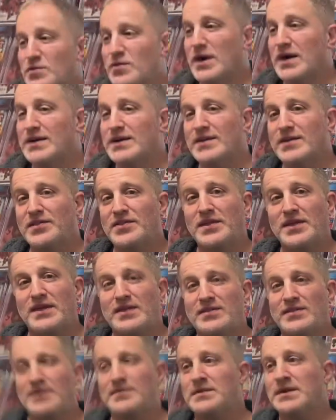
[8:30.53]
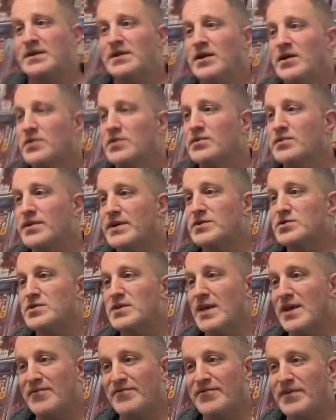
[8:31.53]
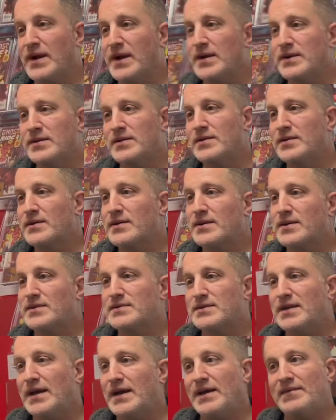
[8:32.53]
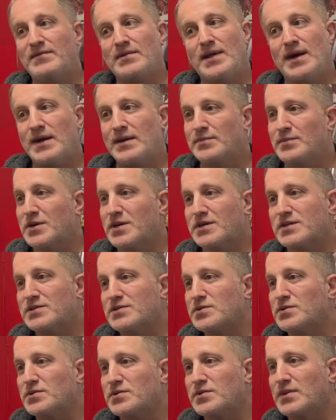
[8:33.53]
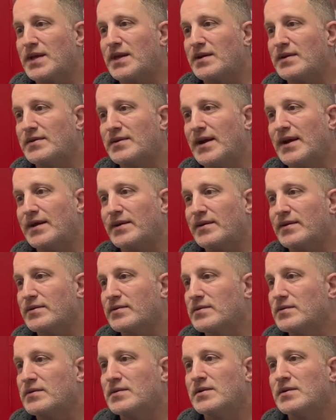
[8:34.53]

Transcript: want anything, let me know that you can't find, because I have a lot of books too that are not here.